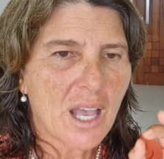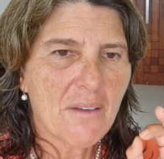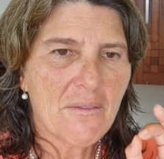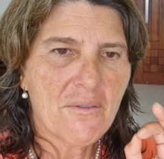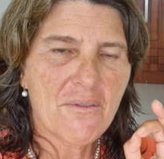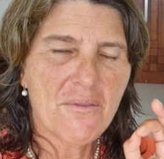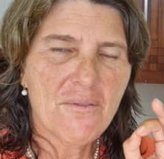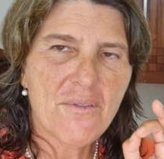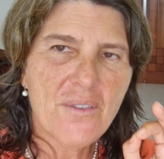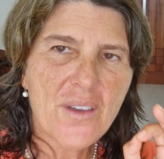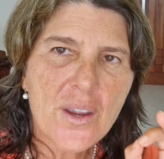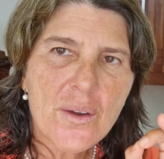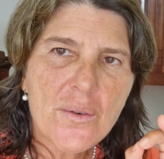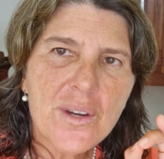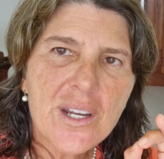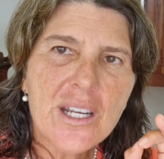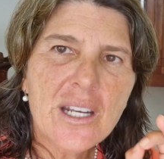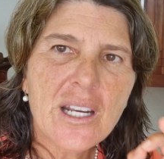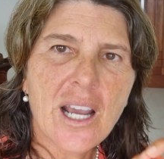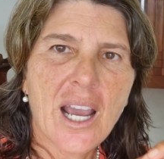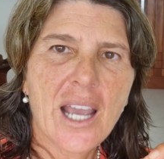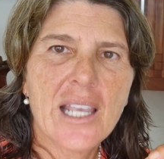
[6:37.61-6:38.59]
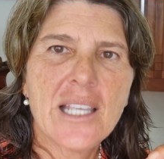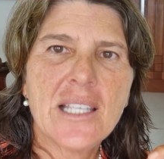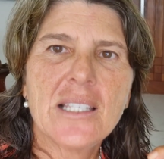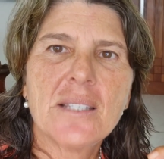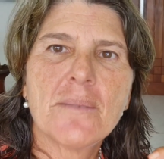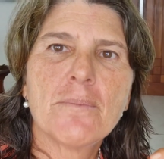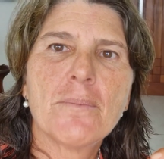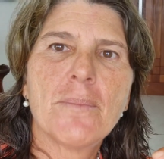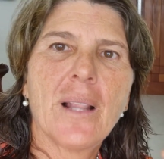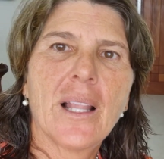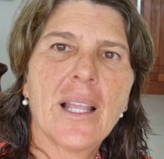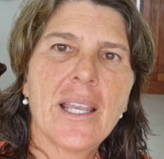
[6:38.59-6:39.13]
a very nice
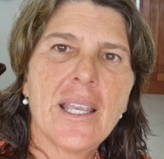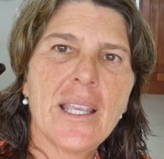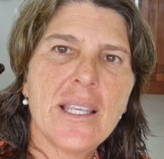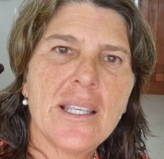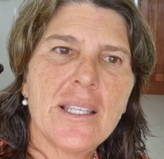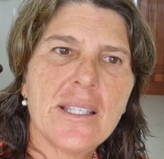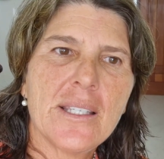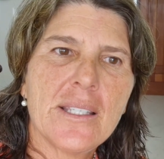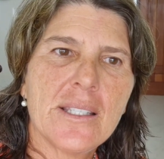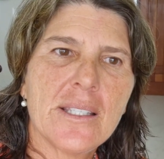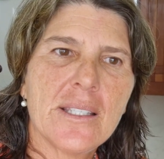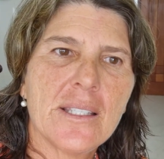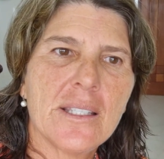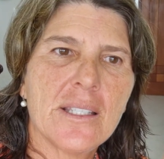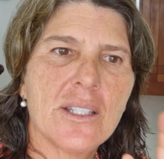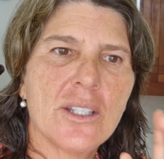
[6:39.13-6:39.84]
place